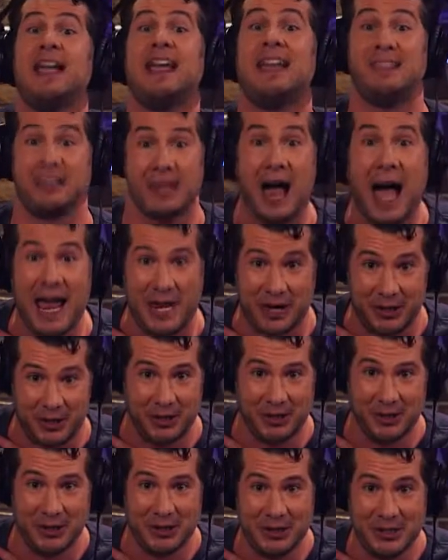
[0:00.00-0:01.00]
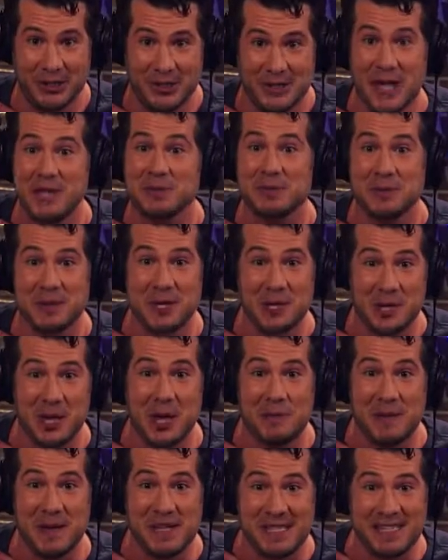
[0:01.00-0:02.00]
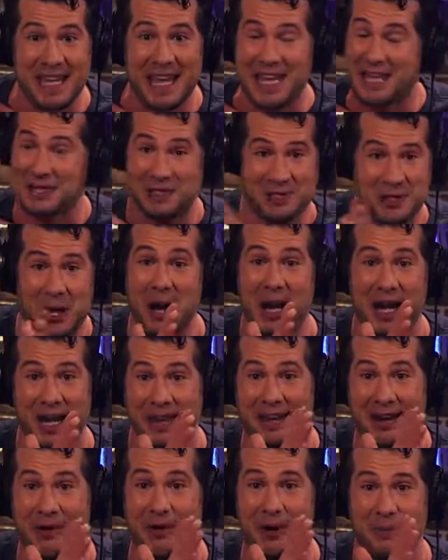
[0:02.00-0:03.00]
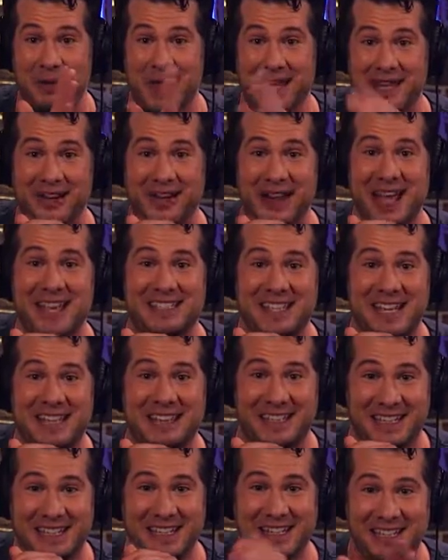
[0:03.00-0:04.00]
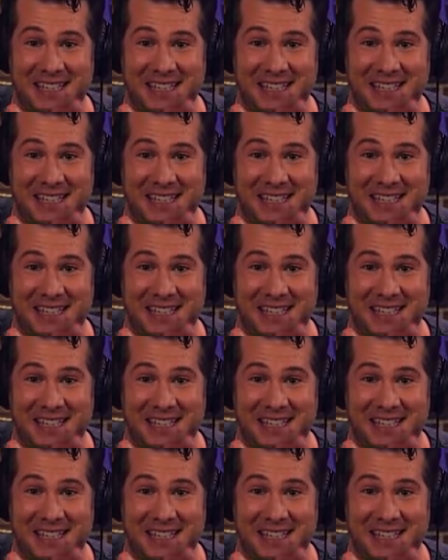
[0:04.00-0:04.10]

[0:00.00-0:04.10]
liar. That's what you could be saying. Sorry, Quarter Black Garrett has to hit the, the